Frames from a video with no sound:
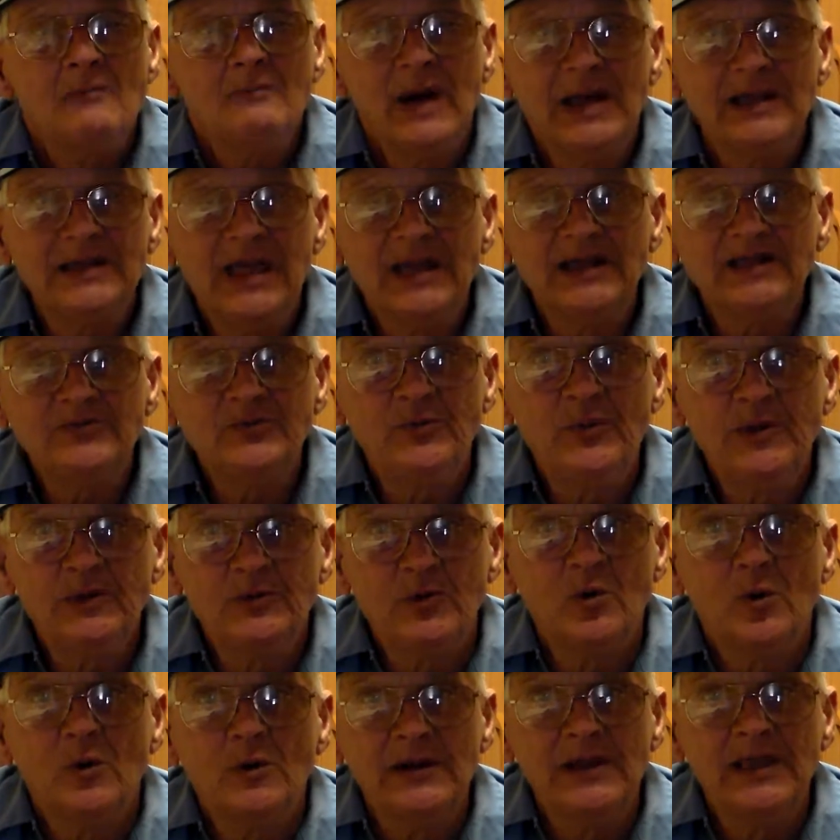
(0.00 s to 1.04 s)
My next
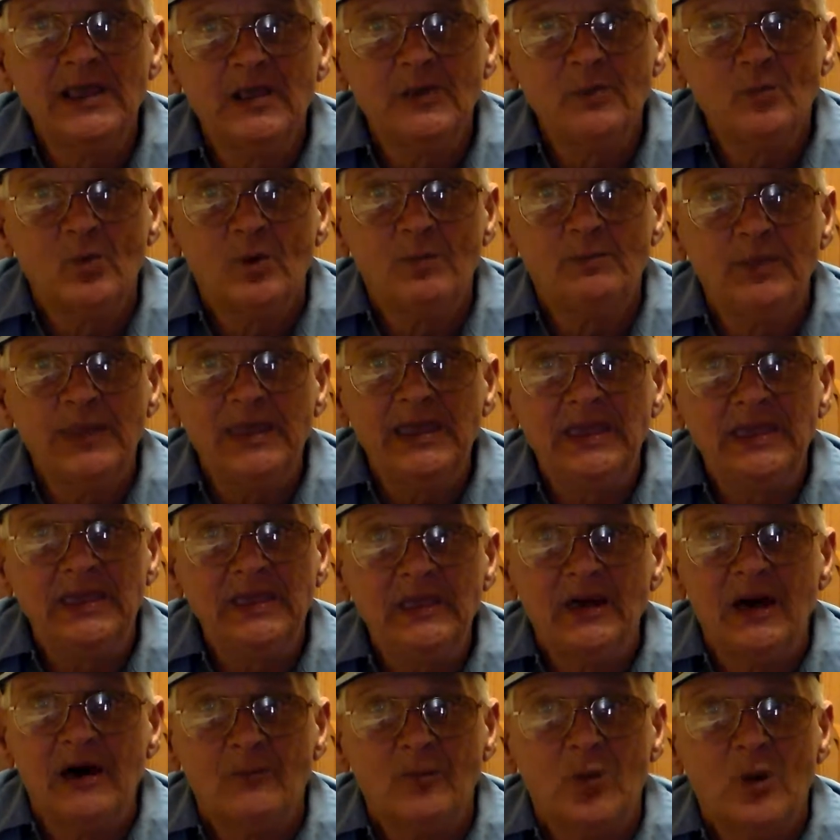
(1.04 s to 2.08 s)
recording will
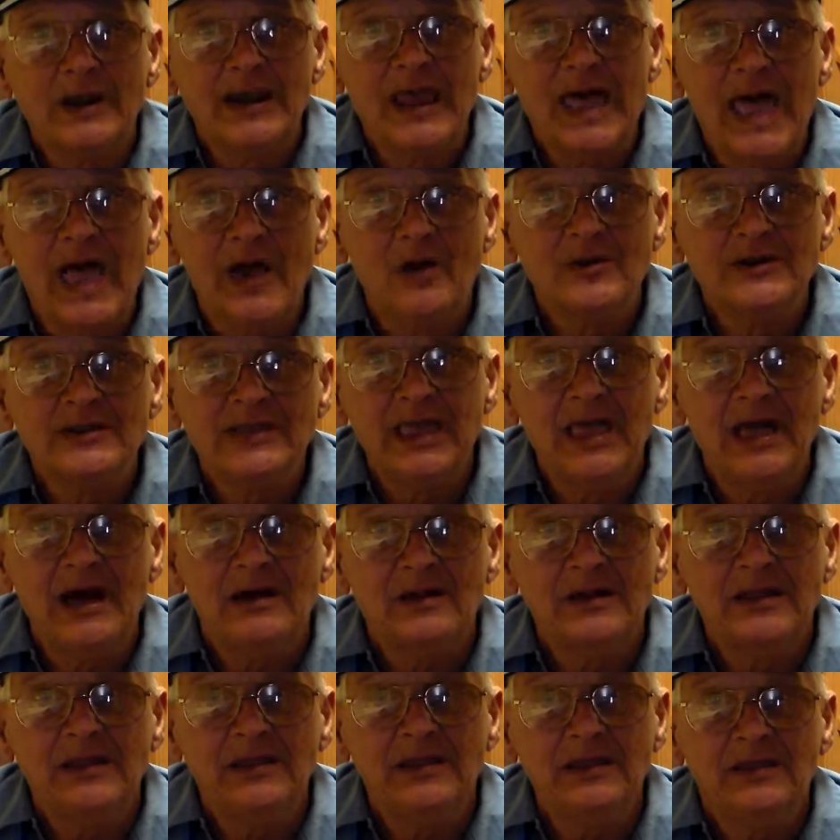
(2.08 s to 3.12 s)
be of what Howard
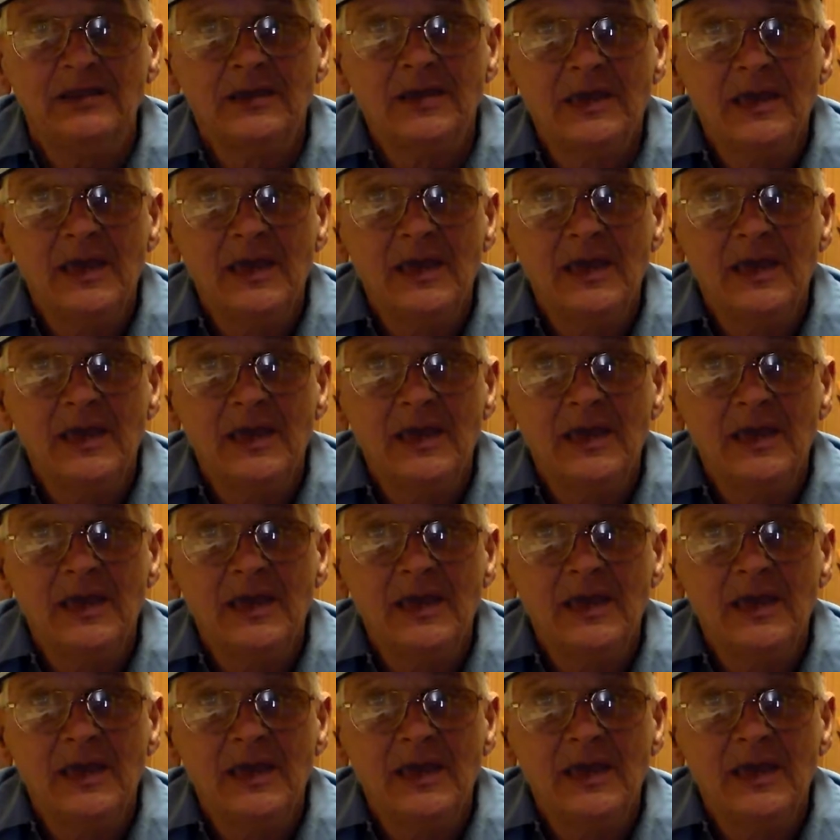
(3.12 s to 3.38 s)
County